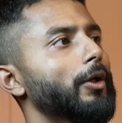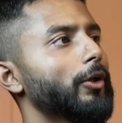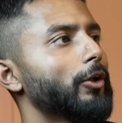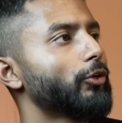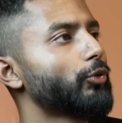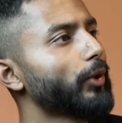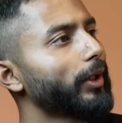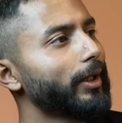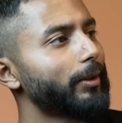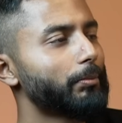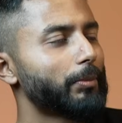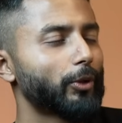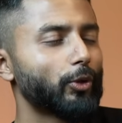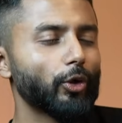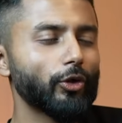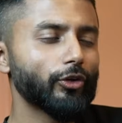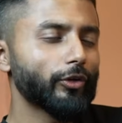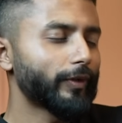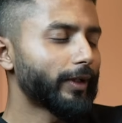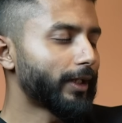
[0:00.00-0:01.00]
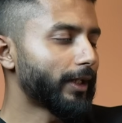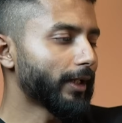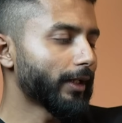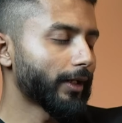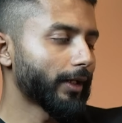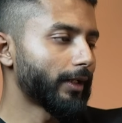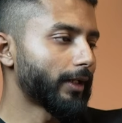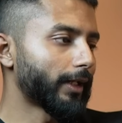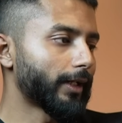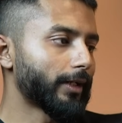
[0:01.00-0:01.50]
So again, because of India,
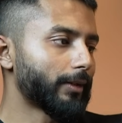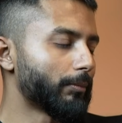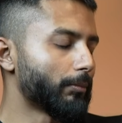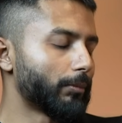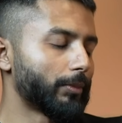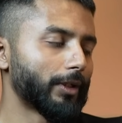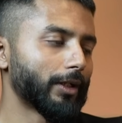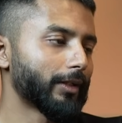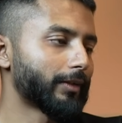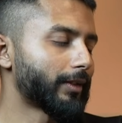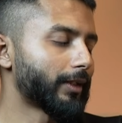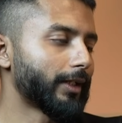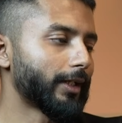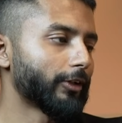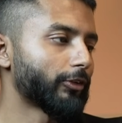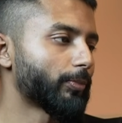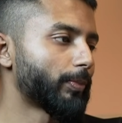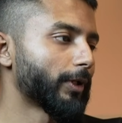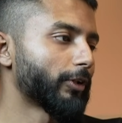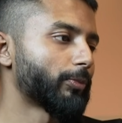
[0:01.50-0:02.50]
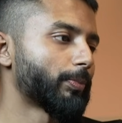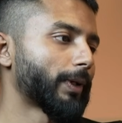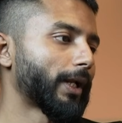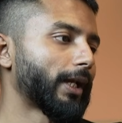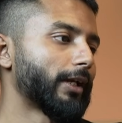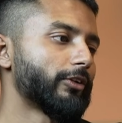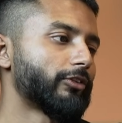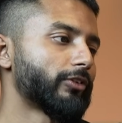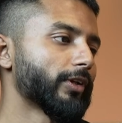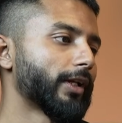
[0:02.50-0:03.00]
right? Again, there are 3 aspects:
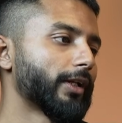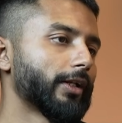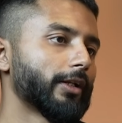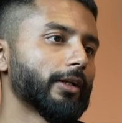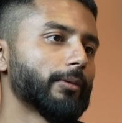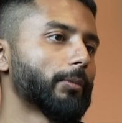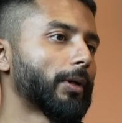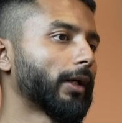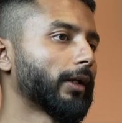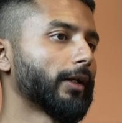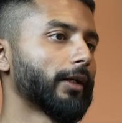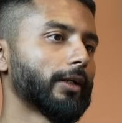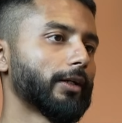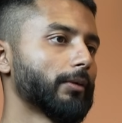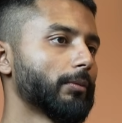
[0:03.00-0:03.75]
price, channel, and market.